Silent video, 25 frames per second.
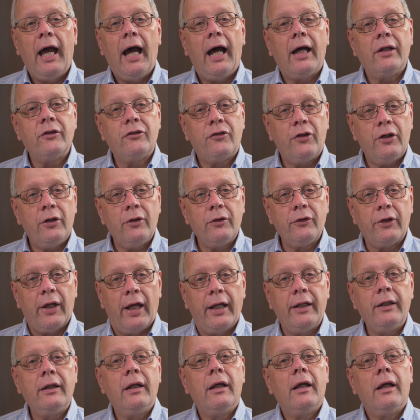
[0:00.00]
Until
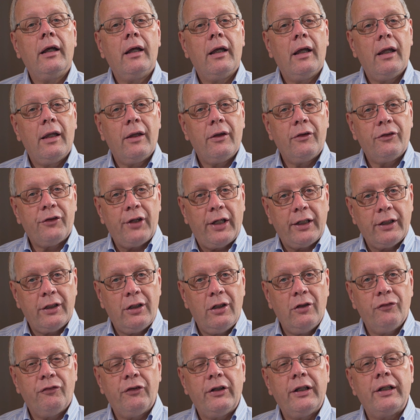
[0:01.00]
then,
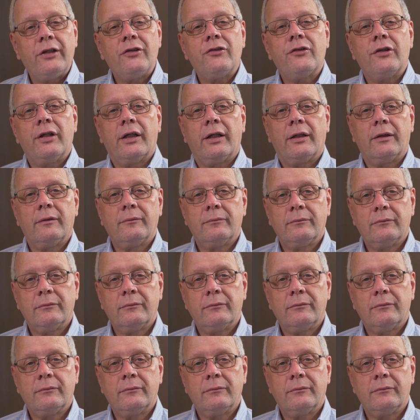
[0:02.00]
thank you for listening.